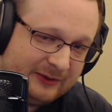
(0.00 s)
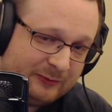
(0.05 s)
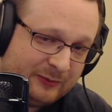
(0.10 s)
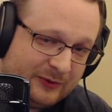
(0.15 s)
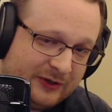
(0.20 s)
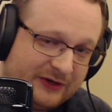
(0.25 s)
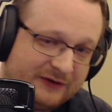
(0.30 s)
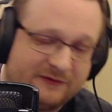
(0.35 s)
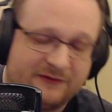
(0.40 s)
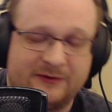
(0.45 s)

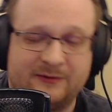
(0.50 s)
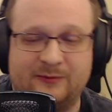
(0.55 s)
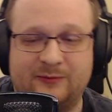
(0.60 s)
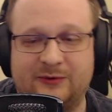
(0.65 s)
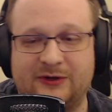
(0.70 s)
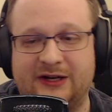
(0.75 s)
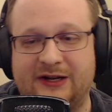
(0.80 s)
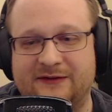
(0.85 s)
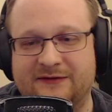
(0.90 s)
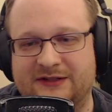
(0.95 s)
but from
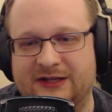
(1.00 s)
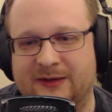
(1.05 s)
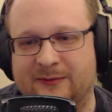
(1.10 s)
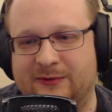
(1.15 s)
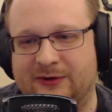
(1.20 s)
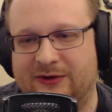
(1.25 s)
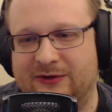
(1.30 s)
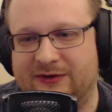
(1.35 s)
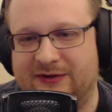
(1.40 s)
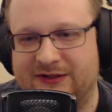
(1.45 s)
what I've
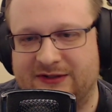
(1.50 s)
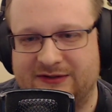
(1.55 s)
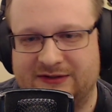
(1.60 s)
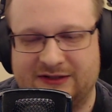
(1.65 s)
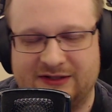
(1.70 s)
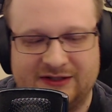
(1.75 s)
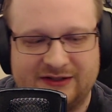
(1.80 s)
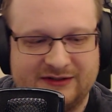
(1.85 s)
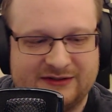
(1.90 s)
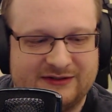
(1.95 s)
demoed, this
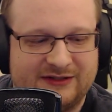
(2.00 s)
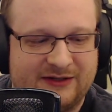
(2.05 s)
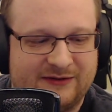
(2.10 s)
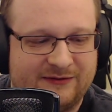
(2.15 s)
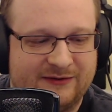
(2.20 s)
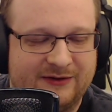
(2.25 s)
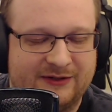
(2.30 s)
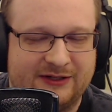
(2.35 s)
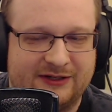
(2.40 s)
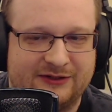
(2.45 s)
thing is
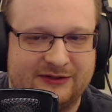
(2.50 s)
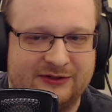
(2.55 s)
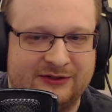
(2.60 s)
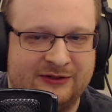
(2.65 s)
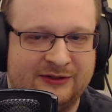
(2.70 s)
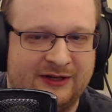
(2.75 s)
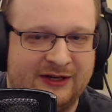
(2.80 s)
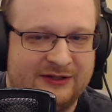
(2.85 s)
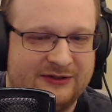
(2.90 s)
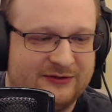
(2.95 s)
definitely an
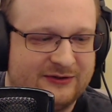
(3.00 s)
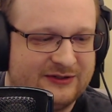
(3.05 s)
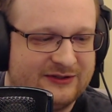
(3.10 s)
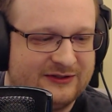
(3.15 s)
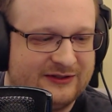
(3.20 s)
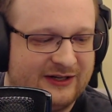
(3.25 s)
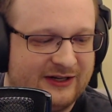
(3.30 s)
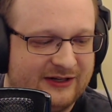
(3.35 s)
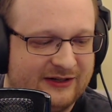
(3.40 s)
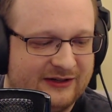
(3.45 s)

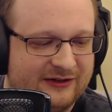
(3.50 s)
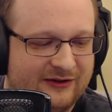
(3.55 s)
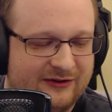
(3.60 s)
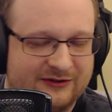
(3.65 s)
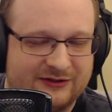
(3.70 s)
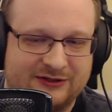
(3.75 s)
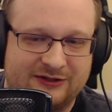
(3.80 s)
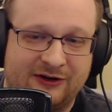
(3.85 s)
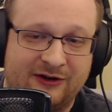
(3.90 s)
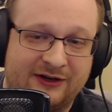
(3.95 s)
interesting
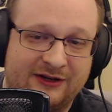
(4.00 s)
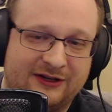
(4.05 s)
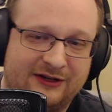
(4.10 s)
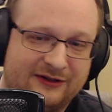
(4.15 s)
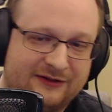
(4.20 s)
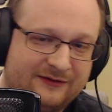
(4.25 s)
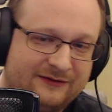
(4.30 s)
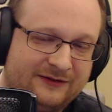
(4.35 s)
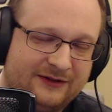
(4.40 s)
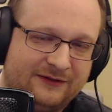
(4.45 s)

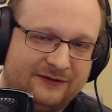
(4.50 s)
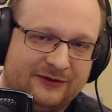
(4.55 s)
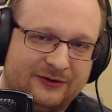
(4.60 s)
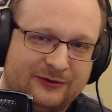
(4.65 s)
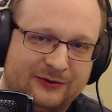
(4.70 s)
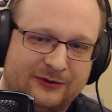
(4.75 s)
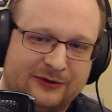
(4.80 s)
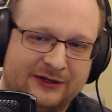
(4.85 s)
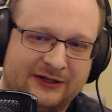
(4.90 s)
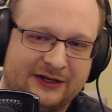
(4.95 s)
alternative if
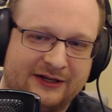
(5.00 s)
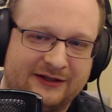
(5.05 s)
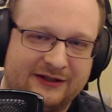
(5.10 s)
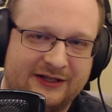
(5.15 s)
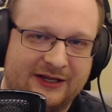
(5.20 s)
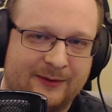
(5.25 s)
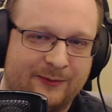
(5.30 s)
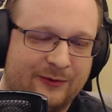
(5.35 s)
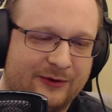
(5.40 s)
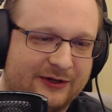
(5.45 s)
you're looking at
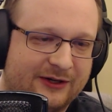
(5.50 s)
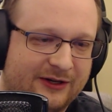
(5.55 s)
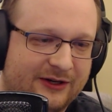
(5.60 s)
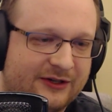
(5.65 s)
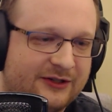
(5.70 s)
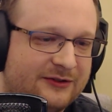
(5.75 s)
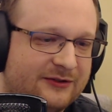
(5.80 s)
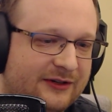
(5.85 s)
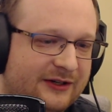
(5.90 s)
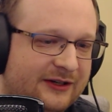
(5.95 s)
the M one
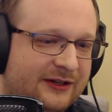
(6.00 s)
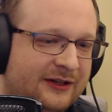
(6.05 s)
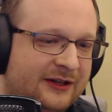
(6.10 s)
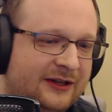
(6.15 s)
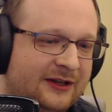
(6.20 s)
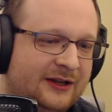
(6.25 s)
hundred.